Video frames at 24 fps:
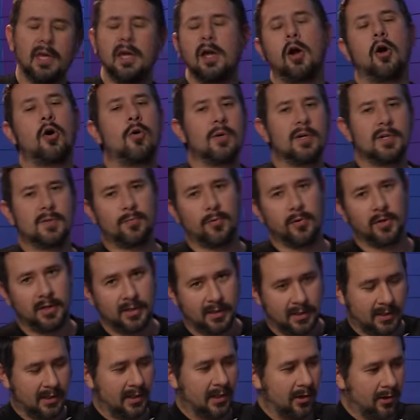They always put
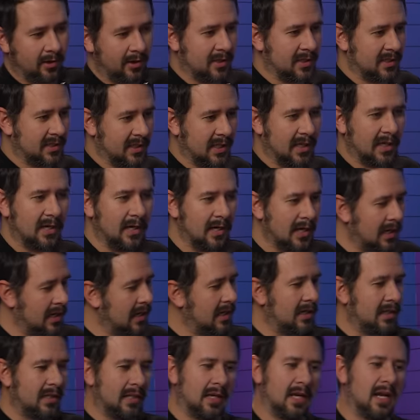it in there because they
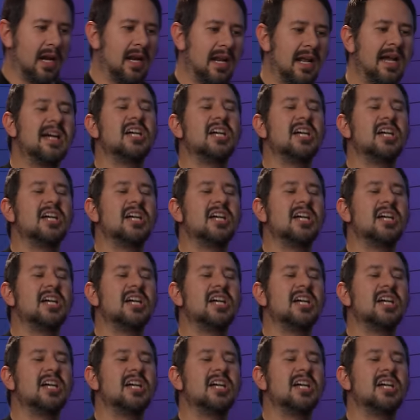they gotta